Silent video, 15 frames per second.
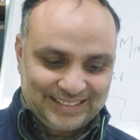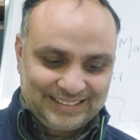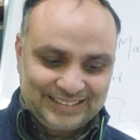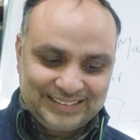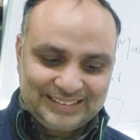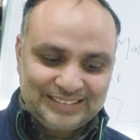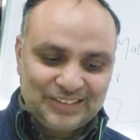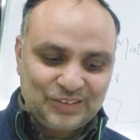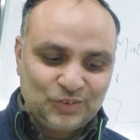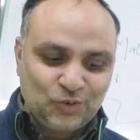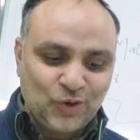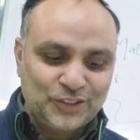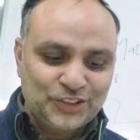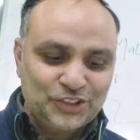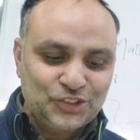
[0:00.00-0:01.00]
These are
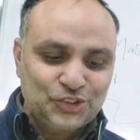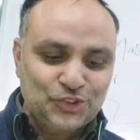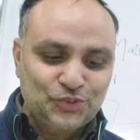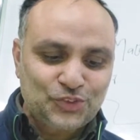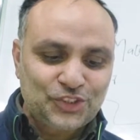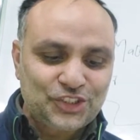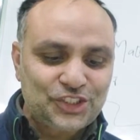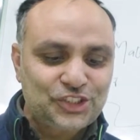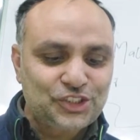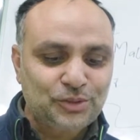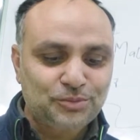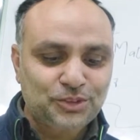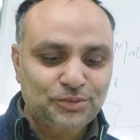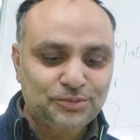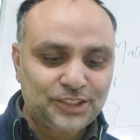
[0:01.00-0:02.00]
questions to which
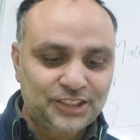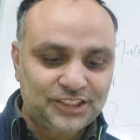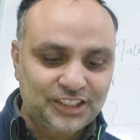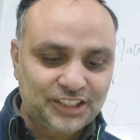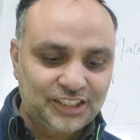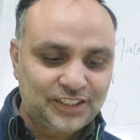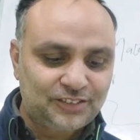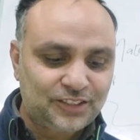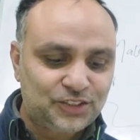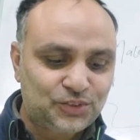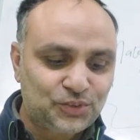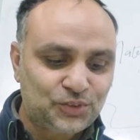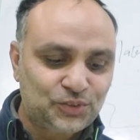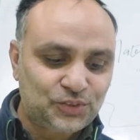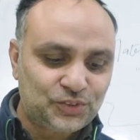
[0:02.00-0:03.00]
systems of nature give us
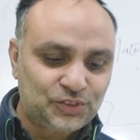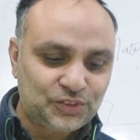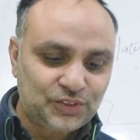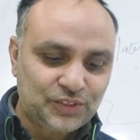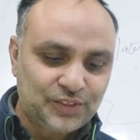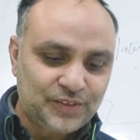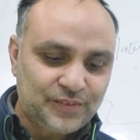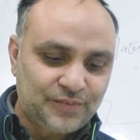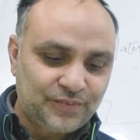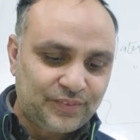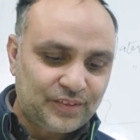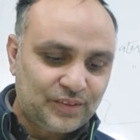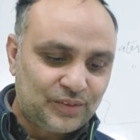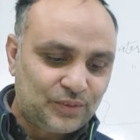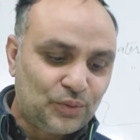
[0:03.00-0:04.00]
to
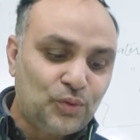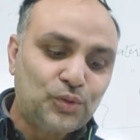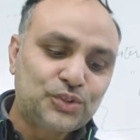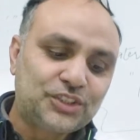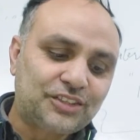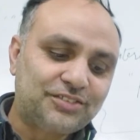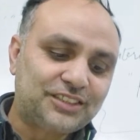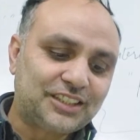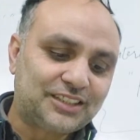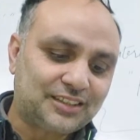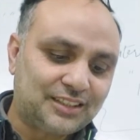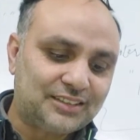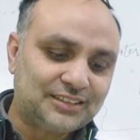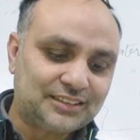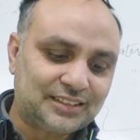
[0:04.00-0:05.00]
no sufficient
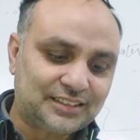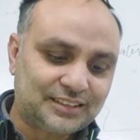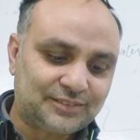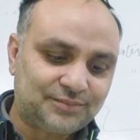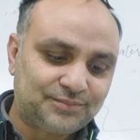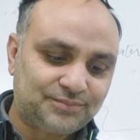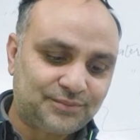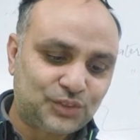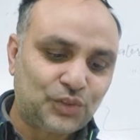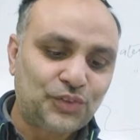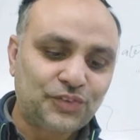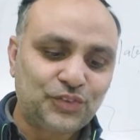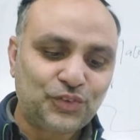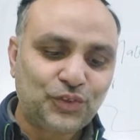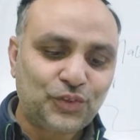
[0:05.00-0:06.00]
answer. So
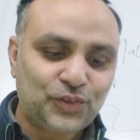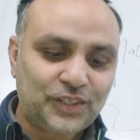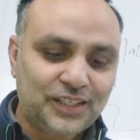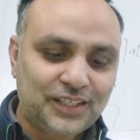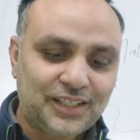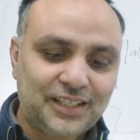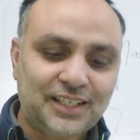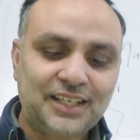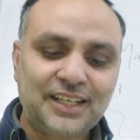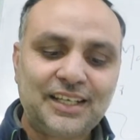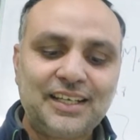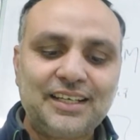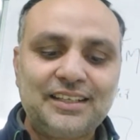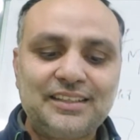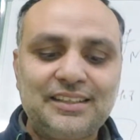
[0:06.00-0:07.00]
even though
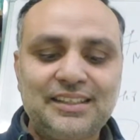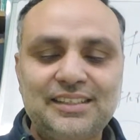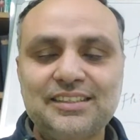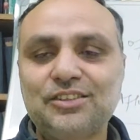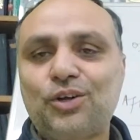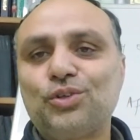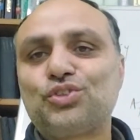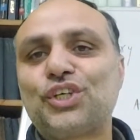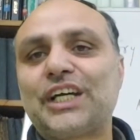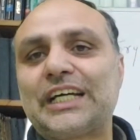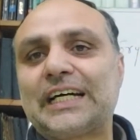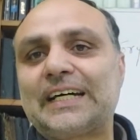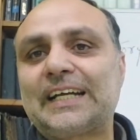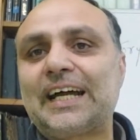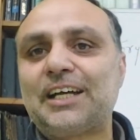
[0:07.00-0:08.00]
this is also a
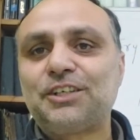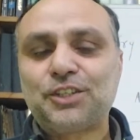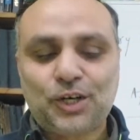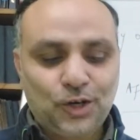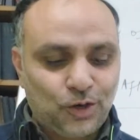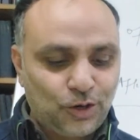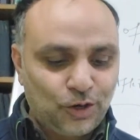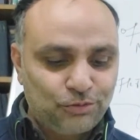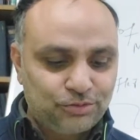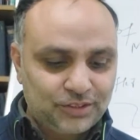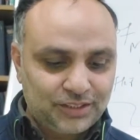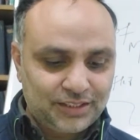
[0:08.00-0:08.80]
cry of